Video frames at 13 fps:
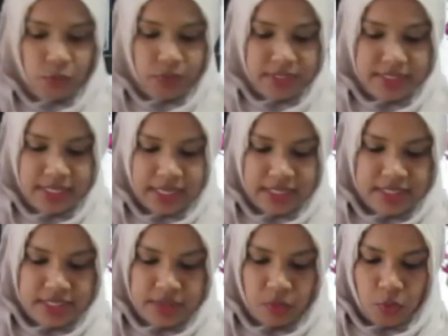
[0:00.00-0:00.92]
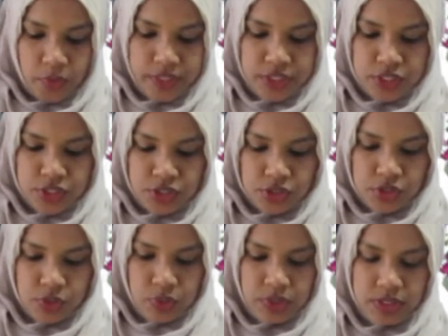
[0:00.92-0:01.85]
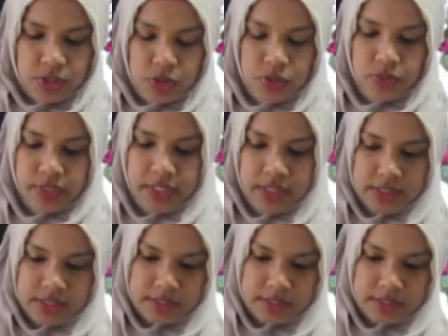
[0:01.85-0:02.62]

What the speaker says: going to add some oyster sauce to it